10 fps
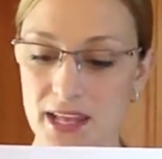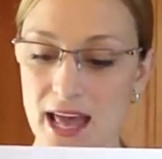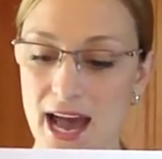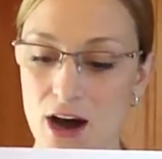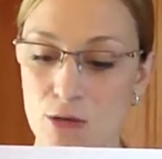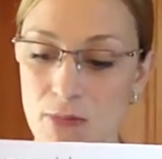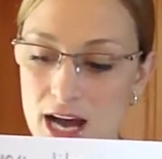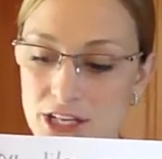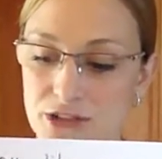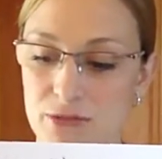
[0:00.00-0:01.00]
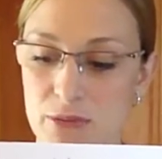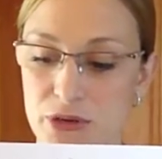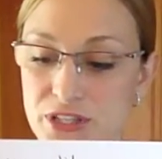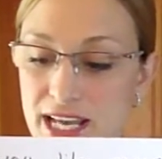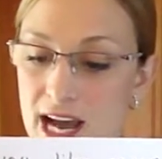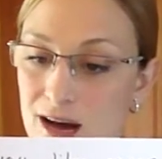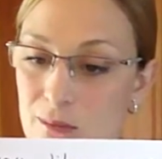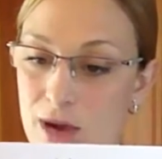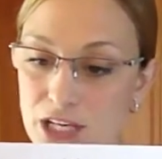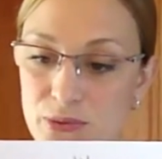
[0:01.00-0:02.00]
How much? Remember, you'd say how
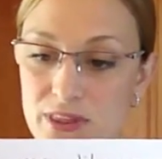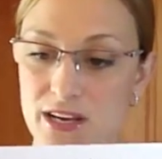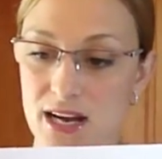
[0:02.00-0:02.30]
much with a